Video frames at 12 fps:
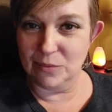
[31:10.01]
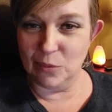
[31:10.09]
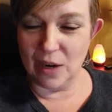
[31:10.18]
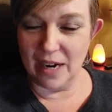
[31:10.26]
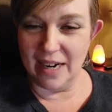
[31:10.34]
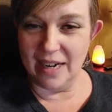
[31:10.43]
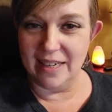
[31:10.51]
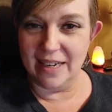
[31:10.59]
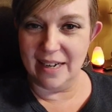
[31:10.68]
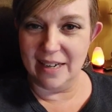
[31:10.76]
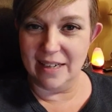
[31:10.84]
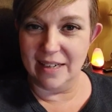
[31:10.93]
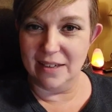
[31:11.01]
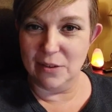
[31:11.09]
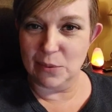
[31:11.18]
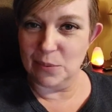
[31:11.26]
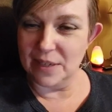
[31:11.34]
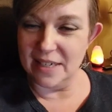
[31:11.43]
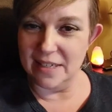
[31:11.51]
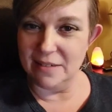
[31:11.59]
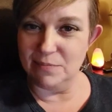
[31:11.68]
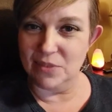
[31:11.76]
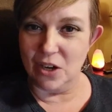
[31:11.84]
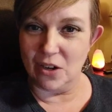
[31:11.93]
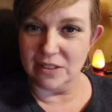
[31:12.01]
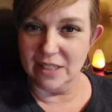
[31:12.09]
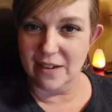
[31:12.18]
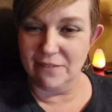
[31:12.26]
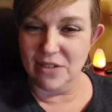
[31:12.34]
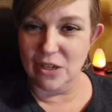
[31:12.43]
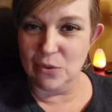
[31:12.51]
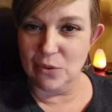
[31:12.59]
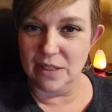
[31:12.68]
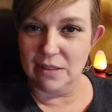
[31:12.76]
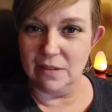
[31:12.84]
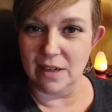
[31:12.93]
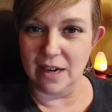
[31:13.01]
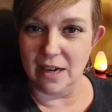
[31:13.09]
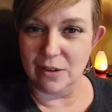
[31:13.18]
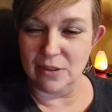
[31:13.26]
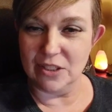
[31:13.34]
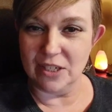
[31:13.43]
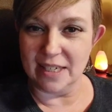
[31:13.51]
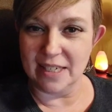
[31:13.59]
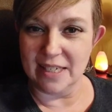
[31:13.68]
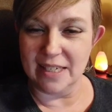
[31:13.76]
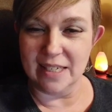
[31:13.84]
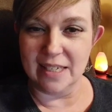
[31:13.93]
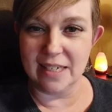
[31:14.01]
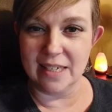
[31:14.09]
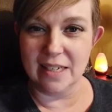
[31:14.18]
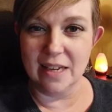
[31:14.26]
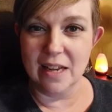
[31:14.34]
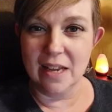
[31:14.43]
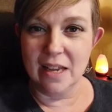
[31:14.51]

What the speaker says: wine and read The Haunting of Velkwood. I'll check in again.